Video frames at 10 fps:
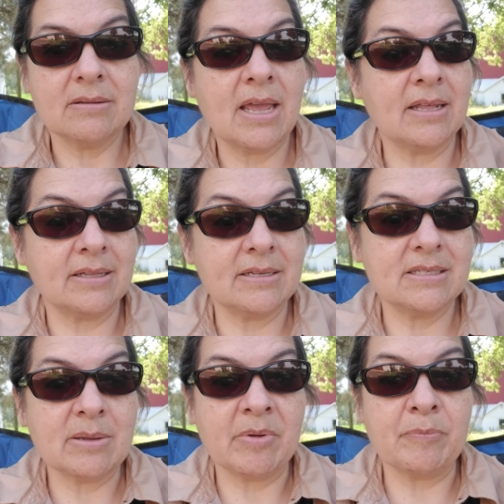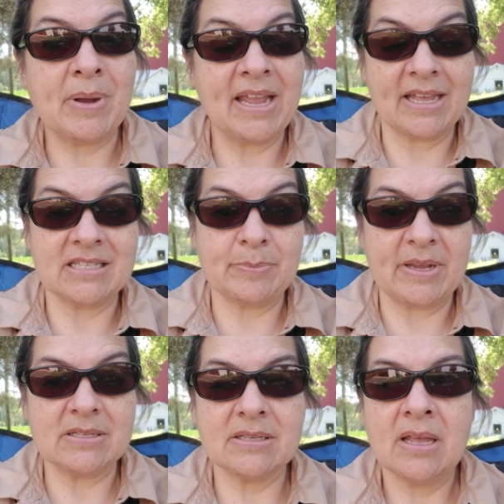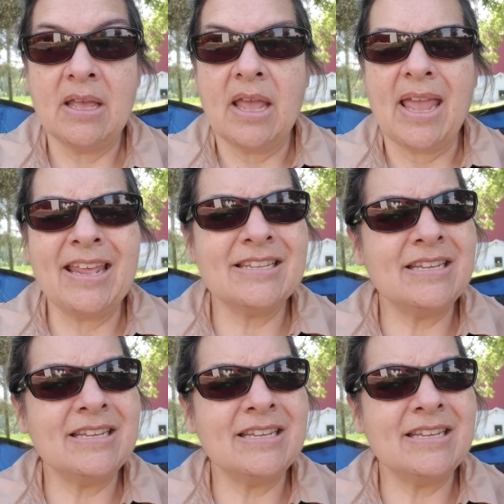at least some of my headspace. And